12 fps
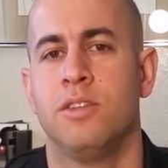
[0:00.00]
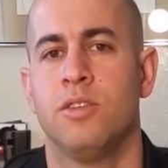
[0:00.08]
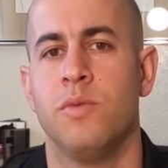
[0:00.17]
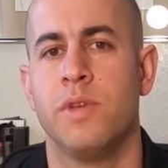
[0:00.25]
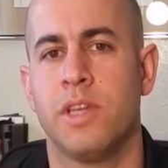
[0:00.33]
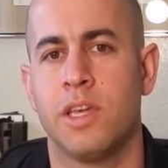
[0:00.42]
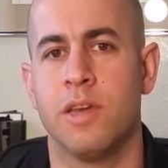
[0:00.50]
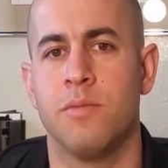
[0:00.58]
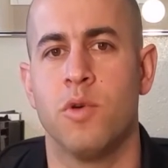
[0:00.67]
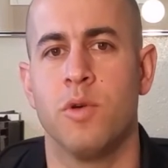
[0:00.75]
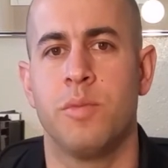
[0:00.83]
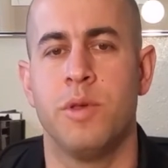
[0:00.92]
so we can
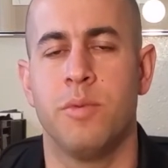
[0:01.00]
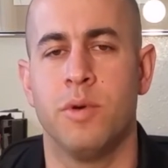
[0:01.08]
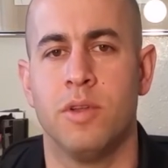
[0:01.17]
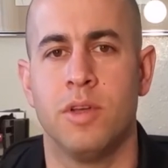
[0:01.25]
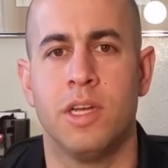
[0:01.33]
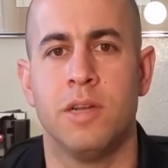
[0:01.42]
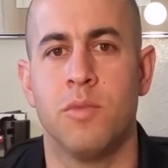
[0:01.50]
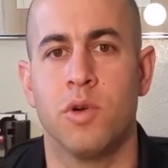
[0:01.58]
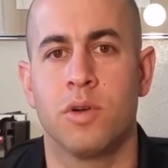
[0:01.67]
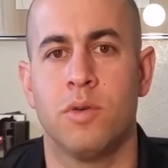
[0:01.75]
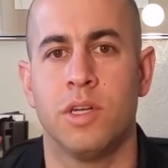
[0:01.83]
get more people and more